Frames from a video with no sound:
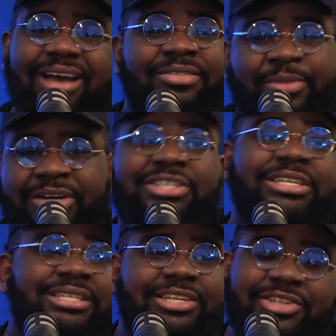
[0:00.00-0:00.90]
have the Behringer
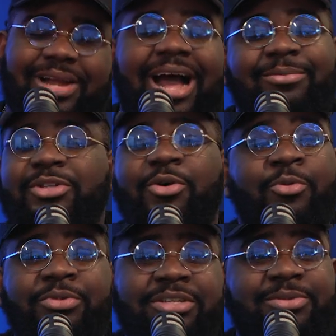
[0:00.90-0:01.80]
inside joke. I'm so
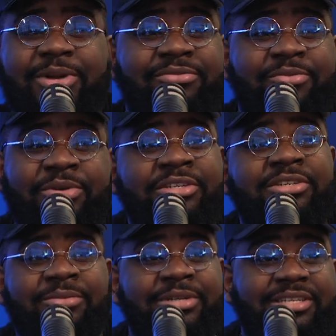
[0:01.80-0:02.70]
open to somebody from Behringer
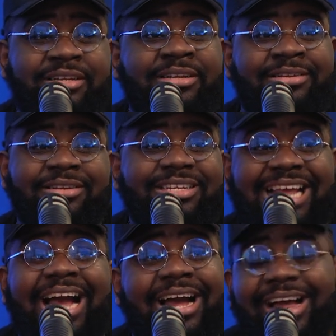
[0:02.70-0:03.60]
coming to sit here. Uh, for
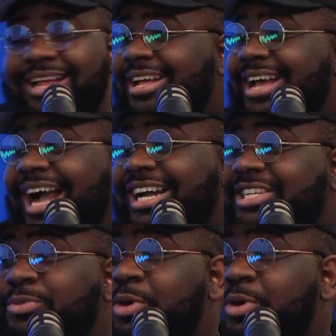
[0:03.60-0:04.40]
got, sure, yeah, for sure. Please